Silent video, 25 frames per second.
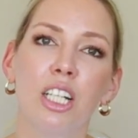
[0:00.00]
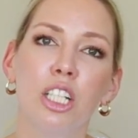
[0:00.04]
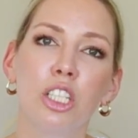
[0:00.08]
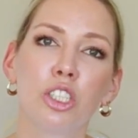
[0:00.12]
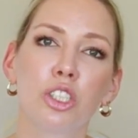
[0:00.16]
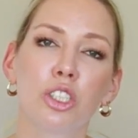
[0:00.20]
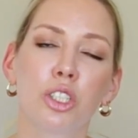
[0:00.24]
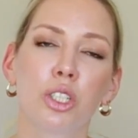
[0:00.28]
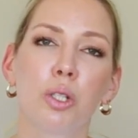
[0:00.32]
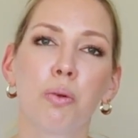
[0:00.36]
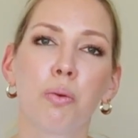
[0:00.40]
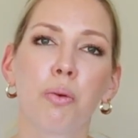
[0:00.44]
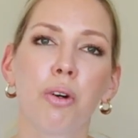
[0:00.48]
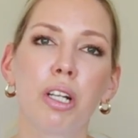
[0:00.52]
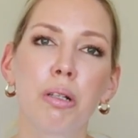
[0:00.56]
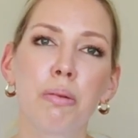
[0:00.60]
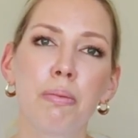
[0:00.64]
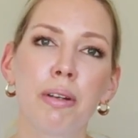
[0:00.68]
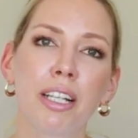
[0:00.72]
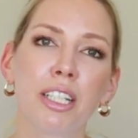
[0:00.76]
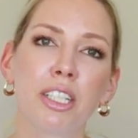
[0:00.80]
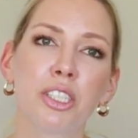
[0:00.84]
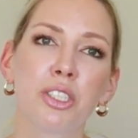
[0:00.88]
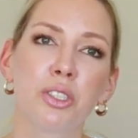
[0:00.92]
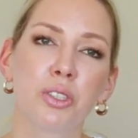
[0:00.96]
So you want to
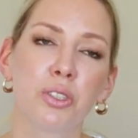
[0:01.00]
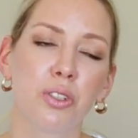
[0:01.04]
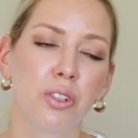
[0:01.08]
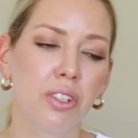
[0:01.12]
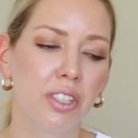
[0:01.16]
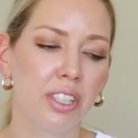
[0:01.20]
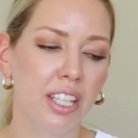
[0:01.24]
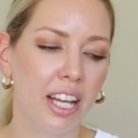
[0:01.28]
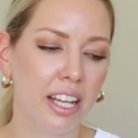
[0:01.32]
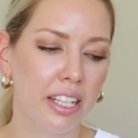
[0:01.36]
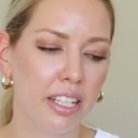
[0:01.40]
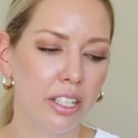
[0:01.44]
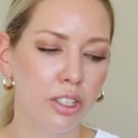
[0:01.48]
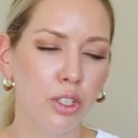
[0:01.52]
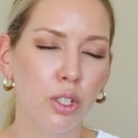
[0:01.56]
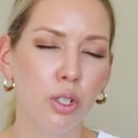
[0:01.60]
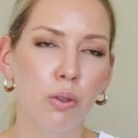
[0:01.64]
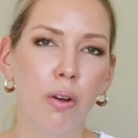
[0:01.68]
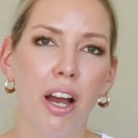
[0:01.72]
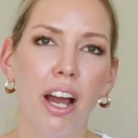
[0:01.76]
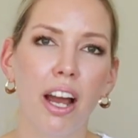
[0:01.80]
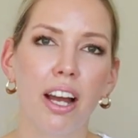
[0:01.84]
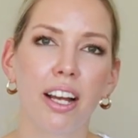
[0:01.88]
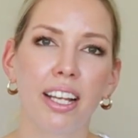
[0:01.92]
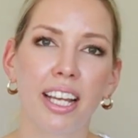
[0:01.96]
make sure that
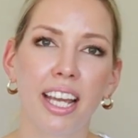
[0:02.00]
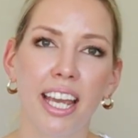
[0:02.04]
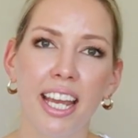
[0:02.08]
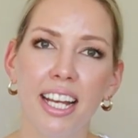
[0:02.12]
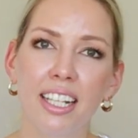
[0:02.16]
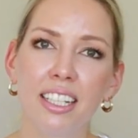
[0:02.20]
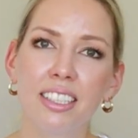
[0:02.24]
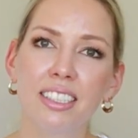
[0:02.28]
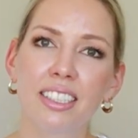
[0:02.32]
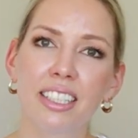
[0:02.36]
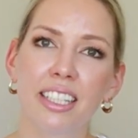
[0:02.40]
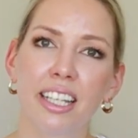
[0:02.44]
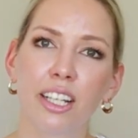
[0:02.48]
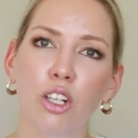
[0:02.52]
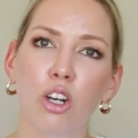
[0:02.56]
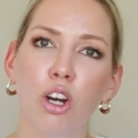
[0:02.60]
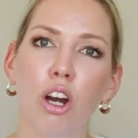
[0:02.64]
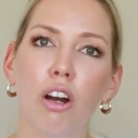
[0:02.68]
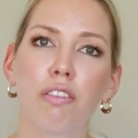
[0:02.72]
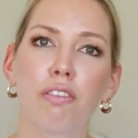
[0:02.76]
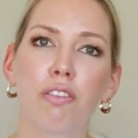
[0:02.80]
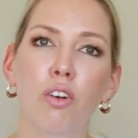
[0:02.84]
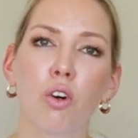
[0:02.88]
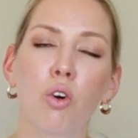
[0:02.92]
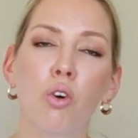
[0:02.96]
you can tick
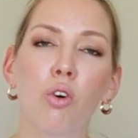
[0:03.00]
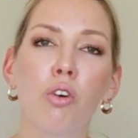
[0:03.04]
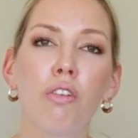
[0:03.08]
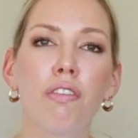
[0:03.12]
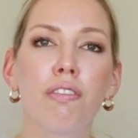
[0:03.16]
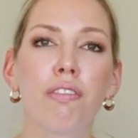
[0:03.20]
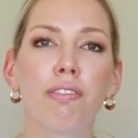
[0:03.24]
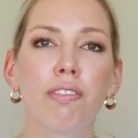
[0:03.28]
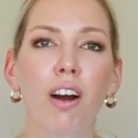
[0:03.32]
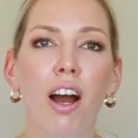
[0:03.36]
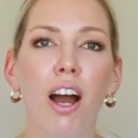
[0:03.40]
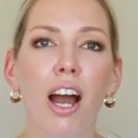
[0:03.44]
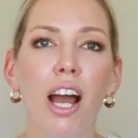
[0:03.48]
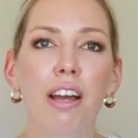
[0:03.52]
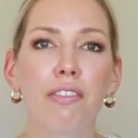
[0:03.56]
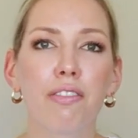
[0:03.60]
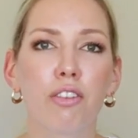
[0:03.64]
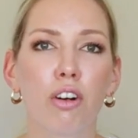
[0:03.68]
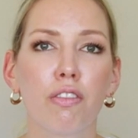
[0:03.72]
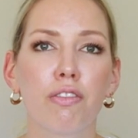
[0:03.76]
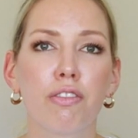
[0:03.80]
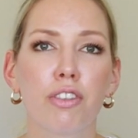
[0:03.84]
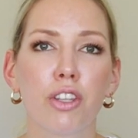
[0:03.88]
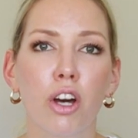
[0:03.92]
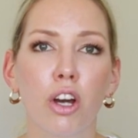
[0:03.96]
off all 5
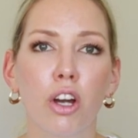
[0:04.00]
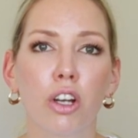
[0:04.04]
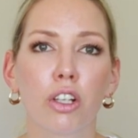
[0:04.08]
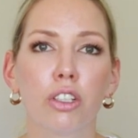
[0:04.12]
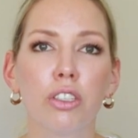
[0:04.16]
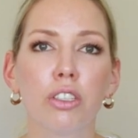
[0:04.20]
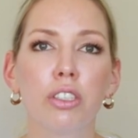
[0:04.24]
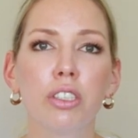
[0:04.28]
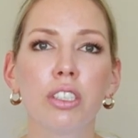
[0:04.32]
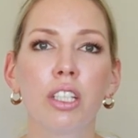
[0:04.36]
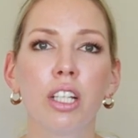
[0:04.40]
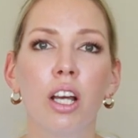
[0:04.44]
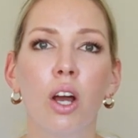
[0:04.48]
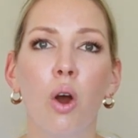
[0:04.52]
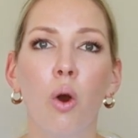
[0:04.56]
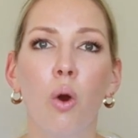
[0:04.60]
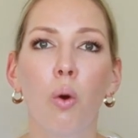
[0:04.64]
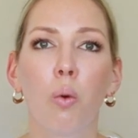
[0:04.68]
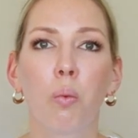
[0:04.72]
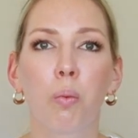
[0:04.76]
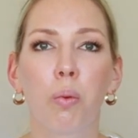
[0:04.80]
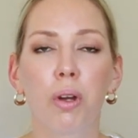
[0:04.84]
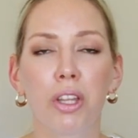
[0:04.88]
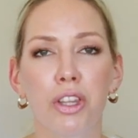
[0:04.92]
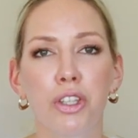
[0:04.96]
of those
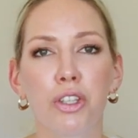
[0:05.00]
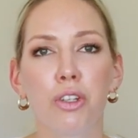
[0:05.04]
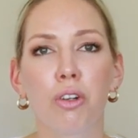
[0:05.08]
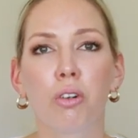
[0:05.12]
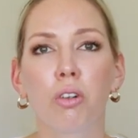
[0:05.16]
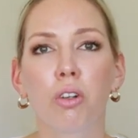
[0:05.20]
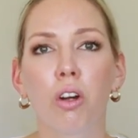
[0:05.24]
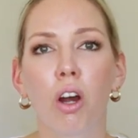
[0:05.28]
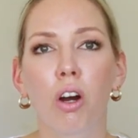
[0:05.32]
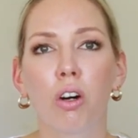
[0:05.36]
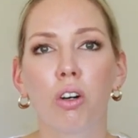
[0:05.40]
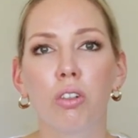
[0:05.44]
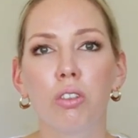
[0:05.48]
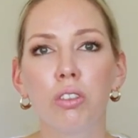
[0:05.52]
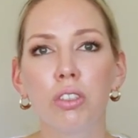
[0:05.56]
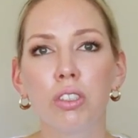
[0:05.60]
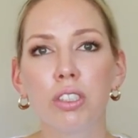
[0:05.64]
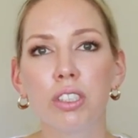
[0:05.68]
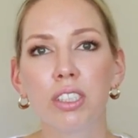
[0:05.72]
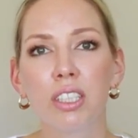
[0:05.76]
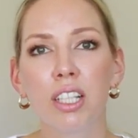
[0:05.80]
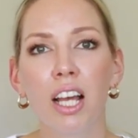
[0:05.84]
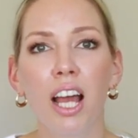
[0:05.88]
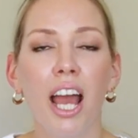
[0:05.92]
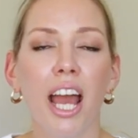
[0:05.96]
with your goals,